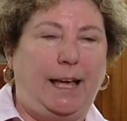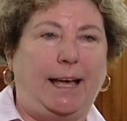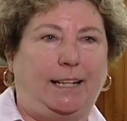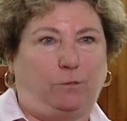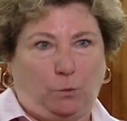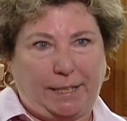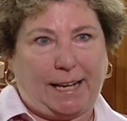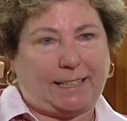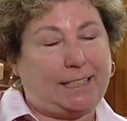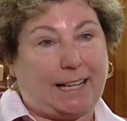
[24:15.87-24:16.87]
And if we
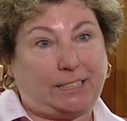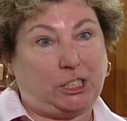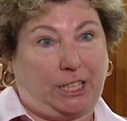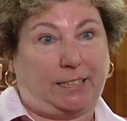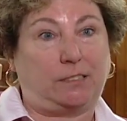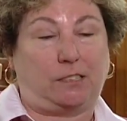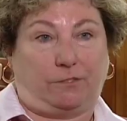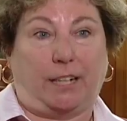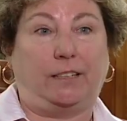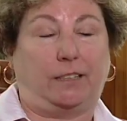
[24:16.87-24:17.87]
had had a chance to
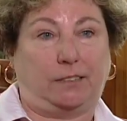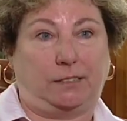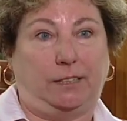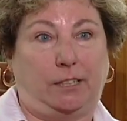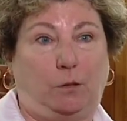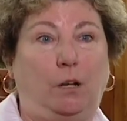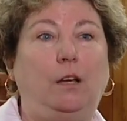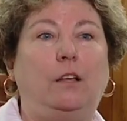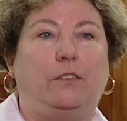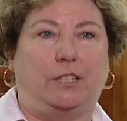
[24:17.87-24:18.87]
fight the casino,
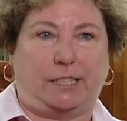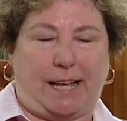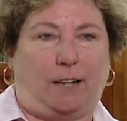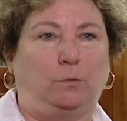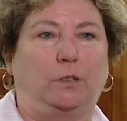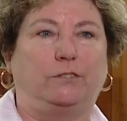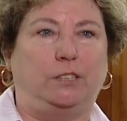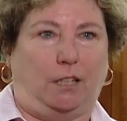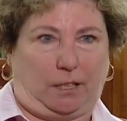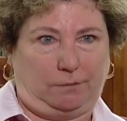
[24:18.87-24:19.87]
the town would have
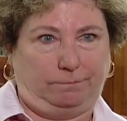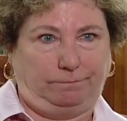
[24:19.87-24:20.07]
done it.